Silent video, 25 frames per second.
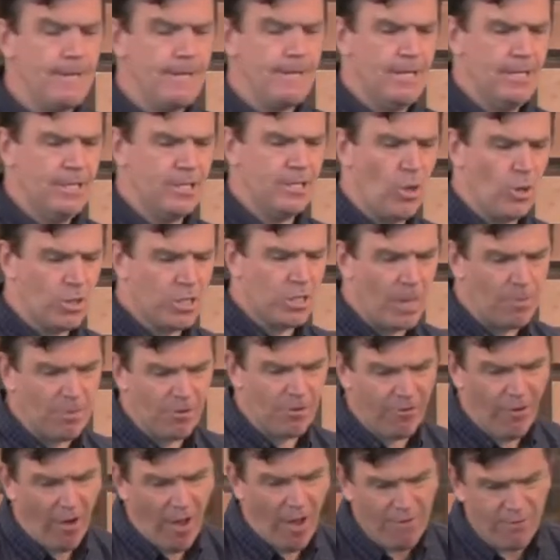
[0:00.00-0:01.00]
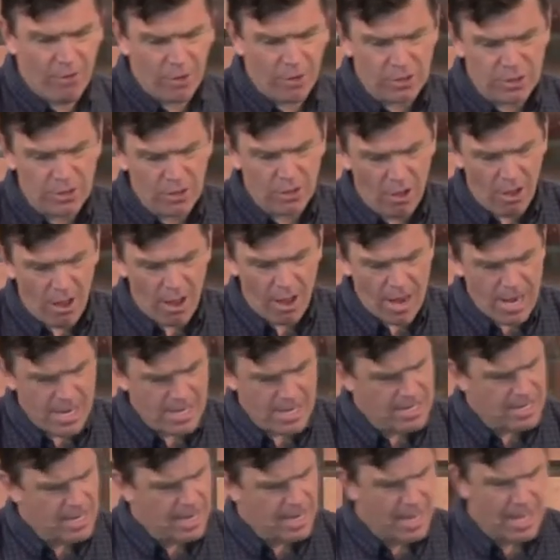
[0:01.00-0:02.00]
So in chapter 5, verse
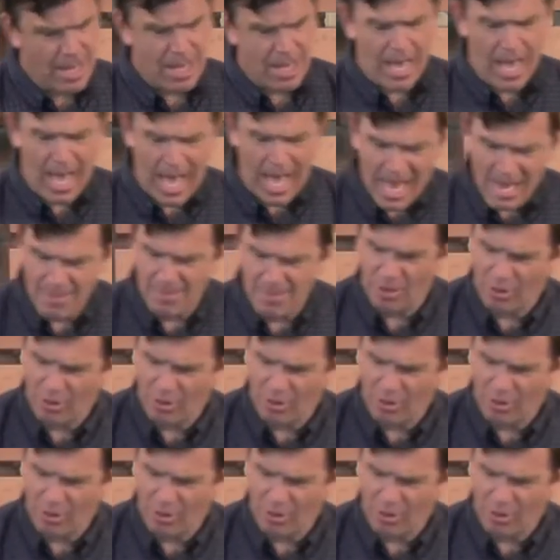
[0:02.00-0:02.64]
9, Haman